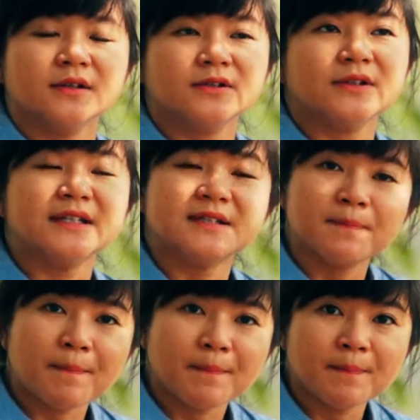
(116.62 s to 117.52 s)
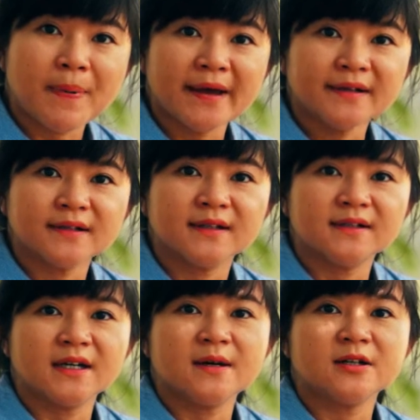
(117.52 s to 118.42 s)
So despite
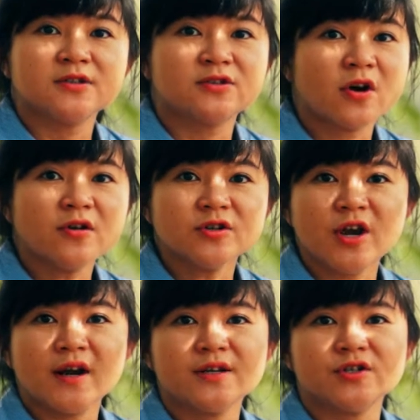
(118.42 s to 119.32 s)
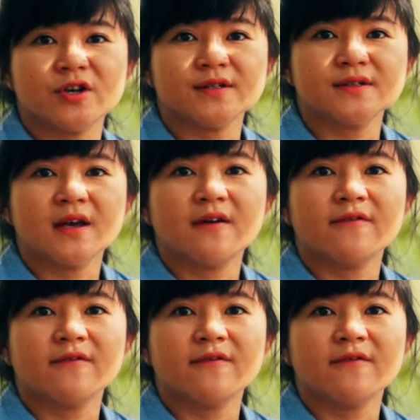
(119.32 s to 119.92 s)
the strong challenges